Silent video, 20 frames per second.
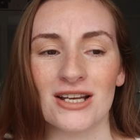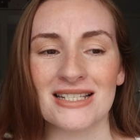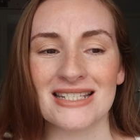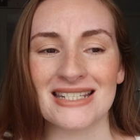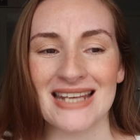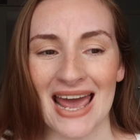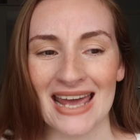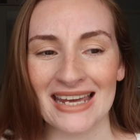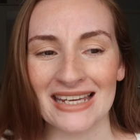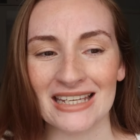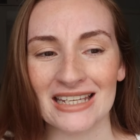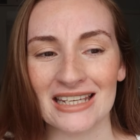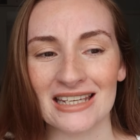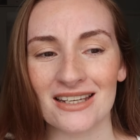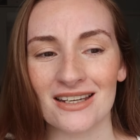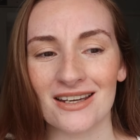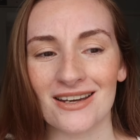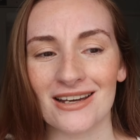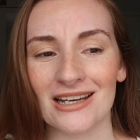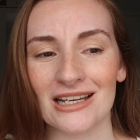
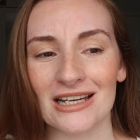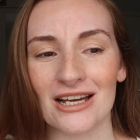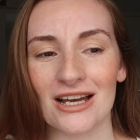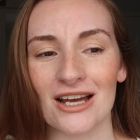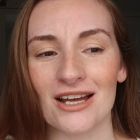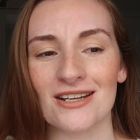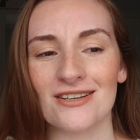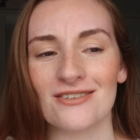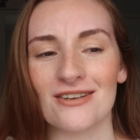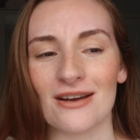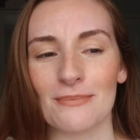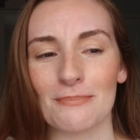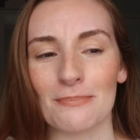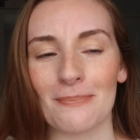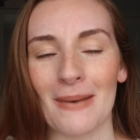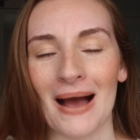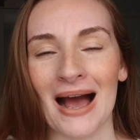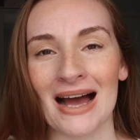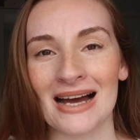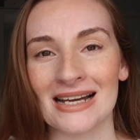take
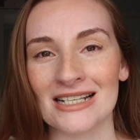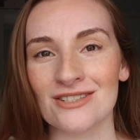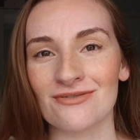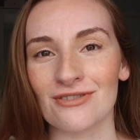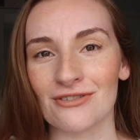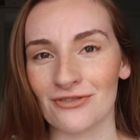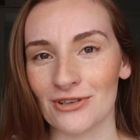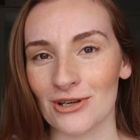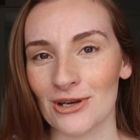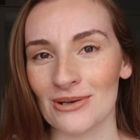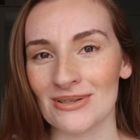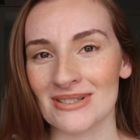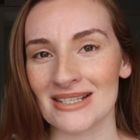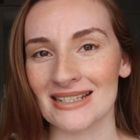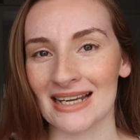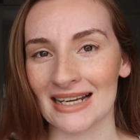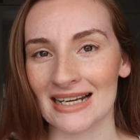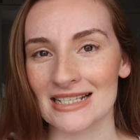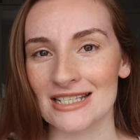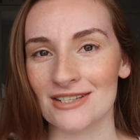bad reviews and
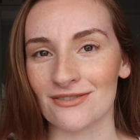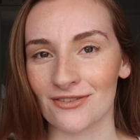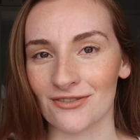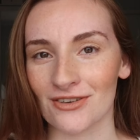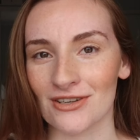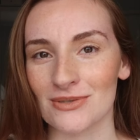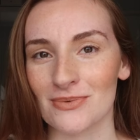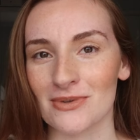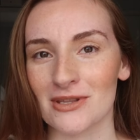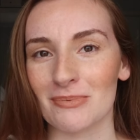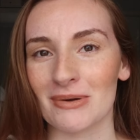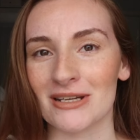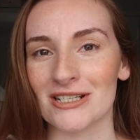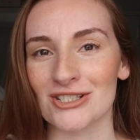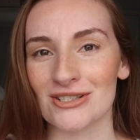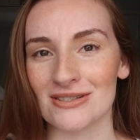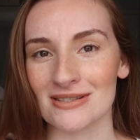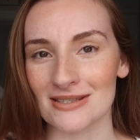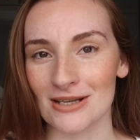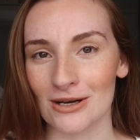negative reviews with a
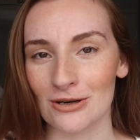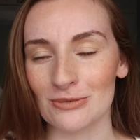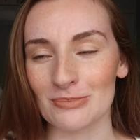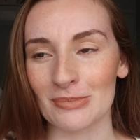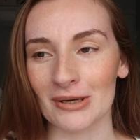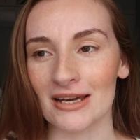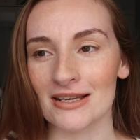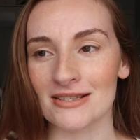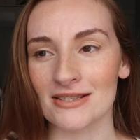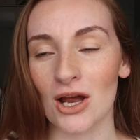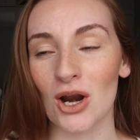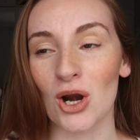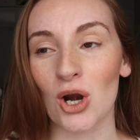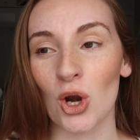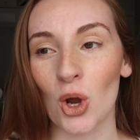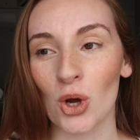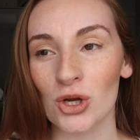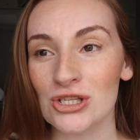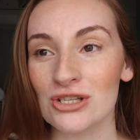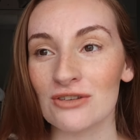pinch of salt because a
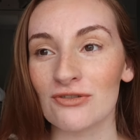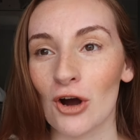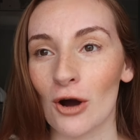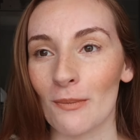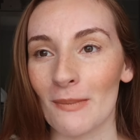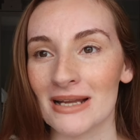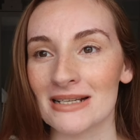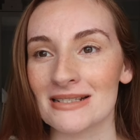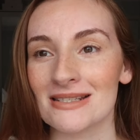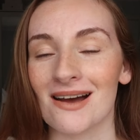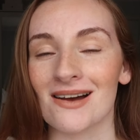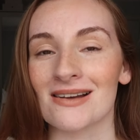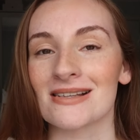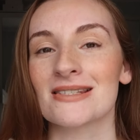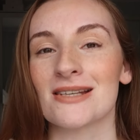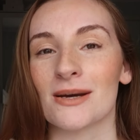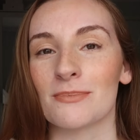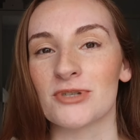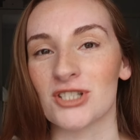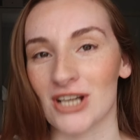lot of comments are
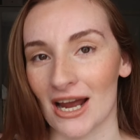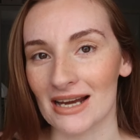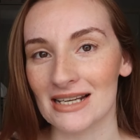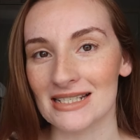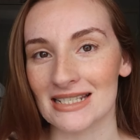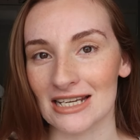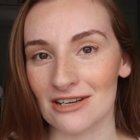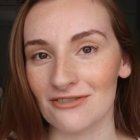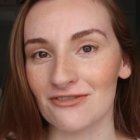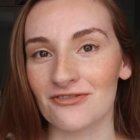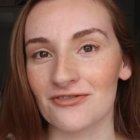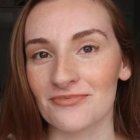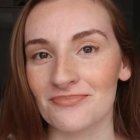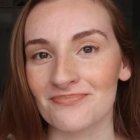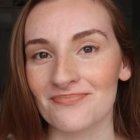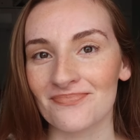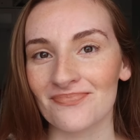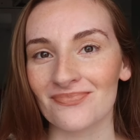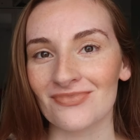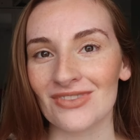subjective.
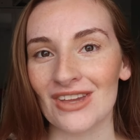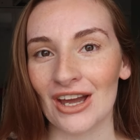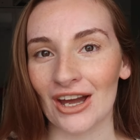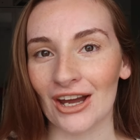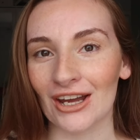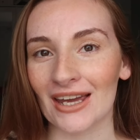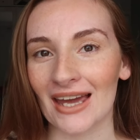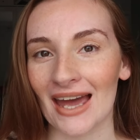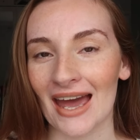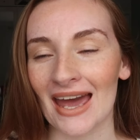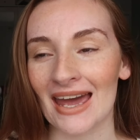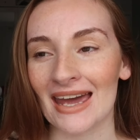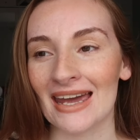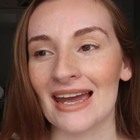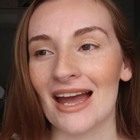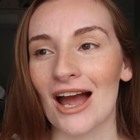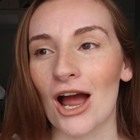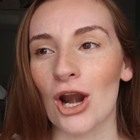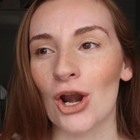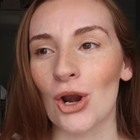
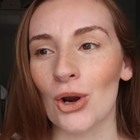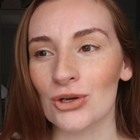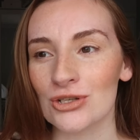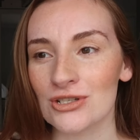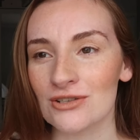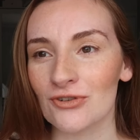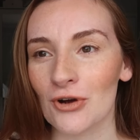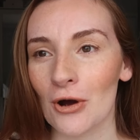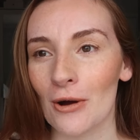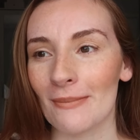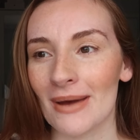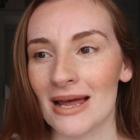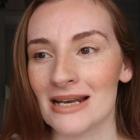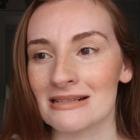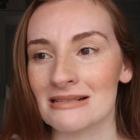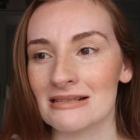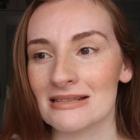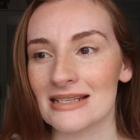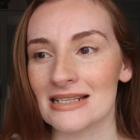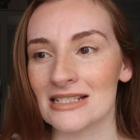Okay, a lot of
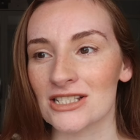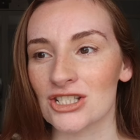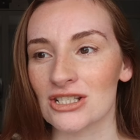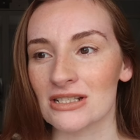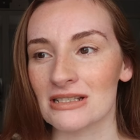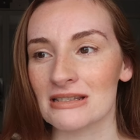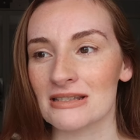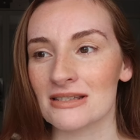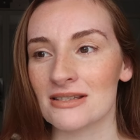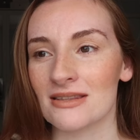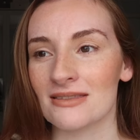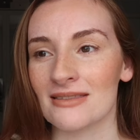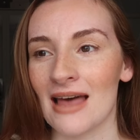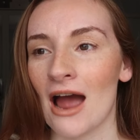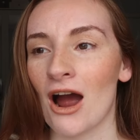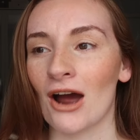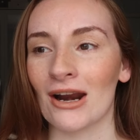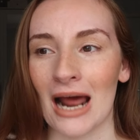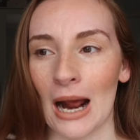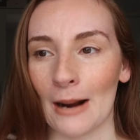comments is just
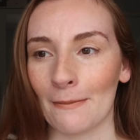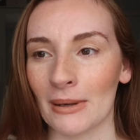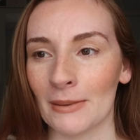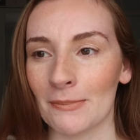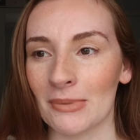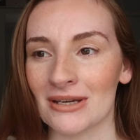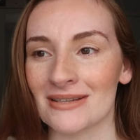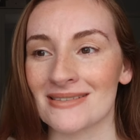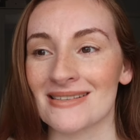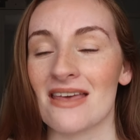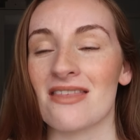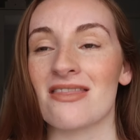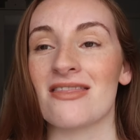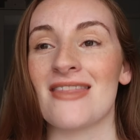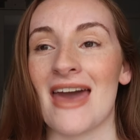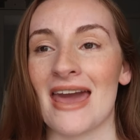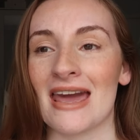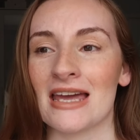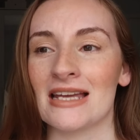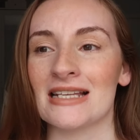they're unhappy because
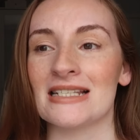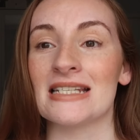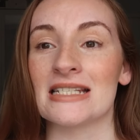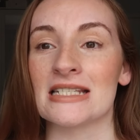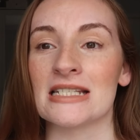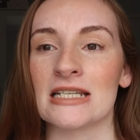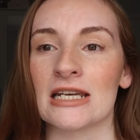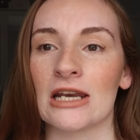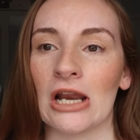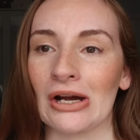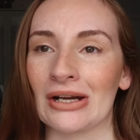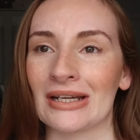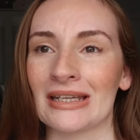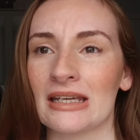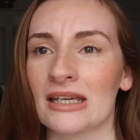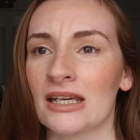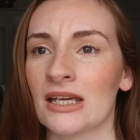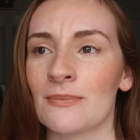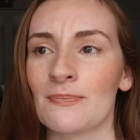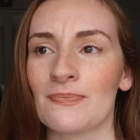they didn't
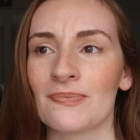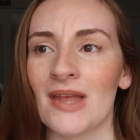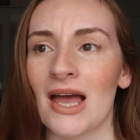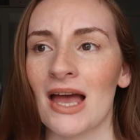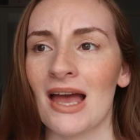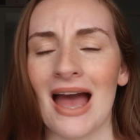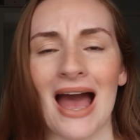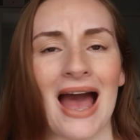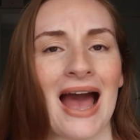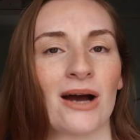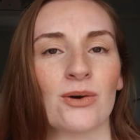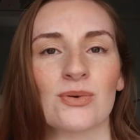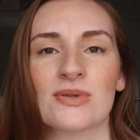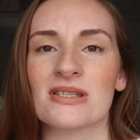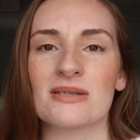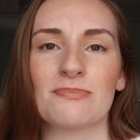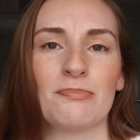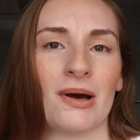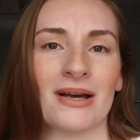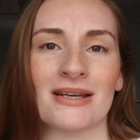like how
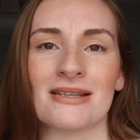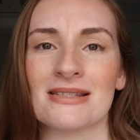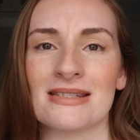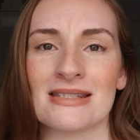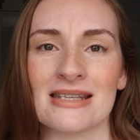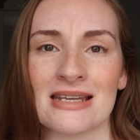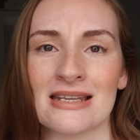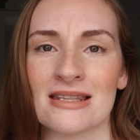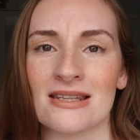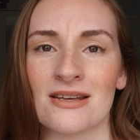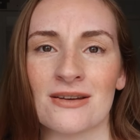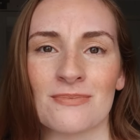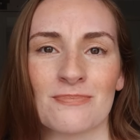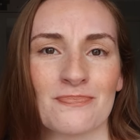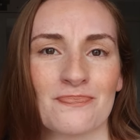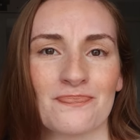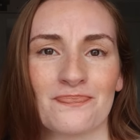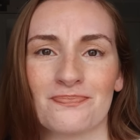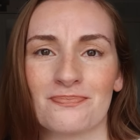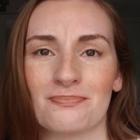spicy the
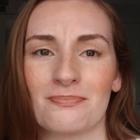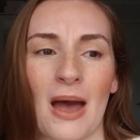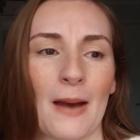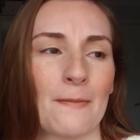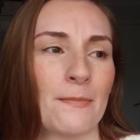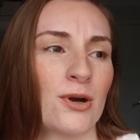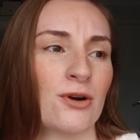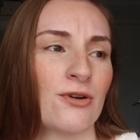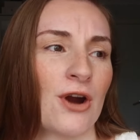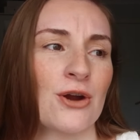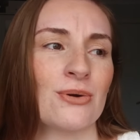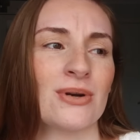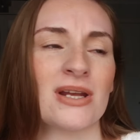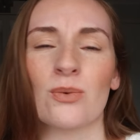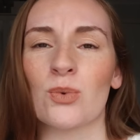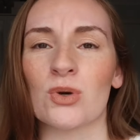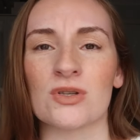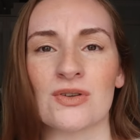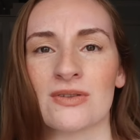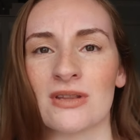
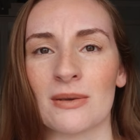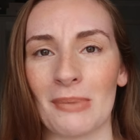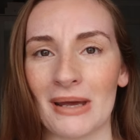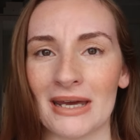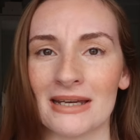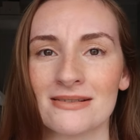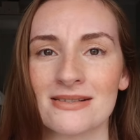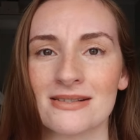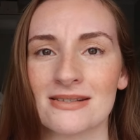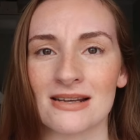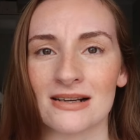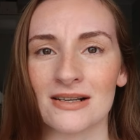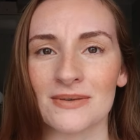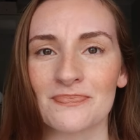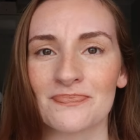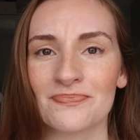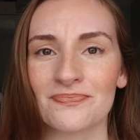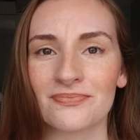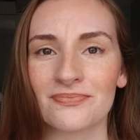pepperoni was on the pizza.